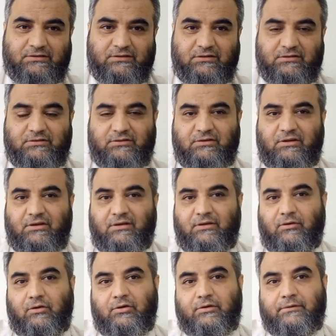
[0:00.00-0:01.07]
surgery
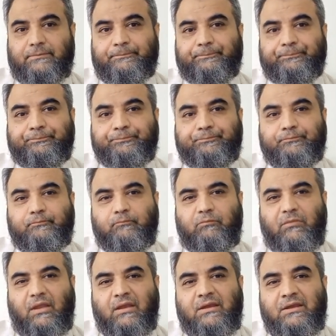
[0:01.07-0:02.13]
or
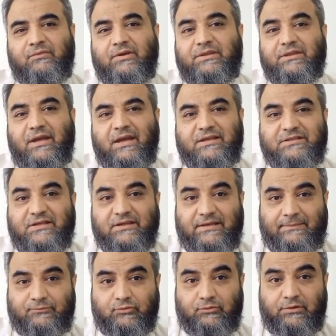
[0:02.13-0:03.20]
even the
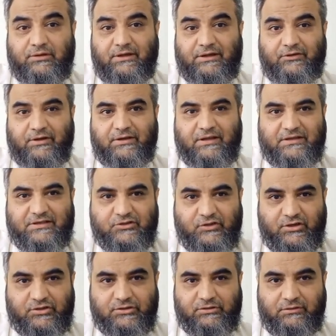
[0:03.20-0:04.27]
extracapsular cataract
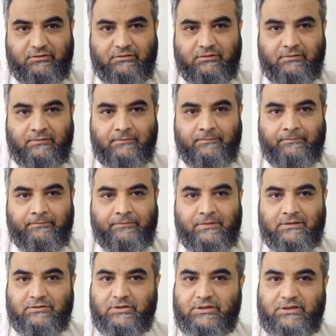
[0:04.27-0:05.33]
extraction.
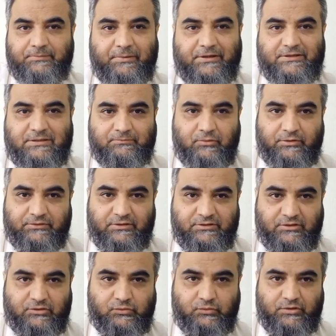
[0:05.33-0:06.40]
So it depends upon the
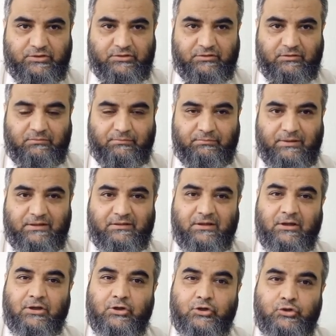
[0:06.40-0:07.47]
situation.
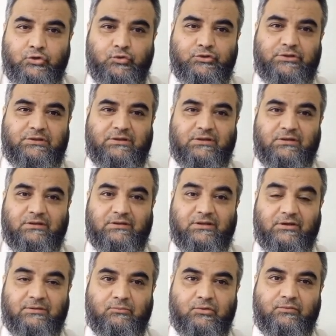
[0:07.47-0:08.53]
But usually the
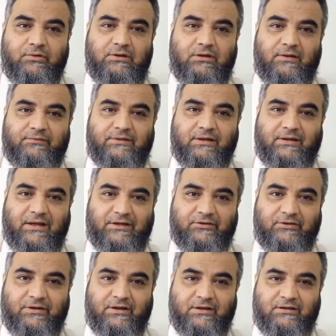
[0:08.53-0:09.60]
removal of the
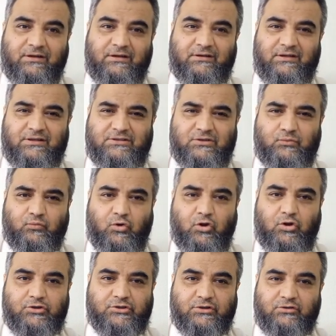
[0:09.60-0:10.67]
cataract and AC
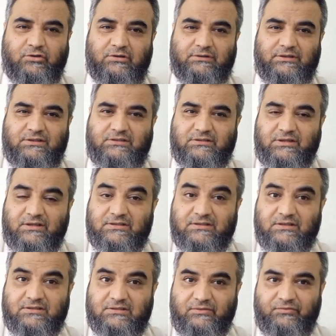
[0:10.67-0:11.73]
wash and all these things
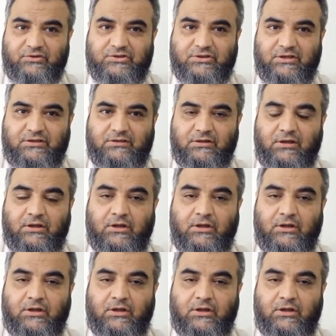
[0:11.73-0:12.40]
are sufficient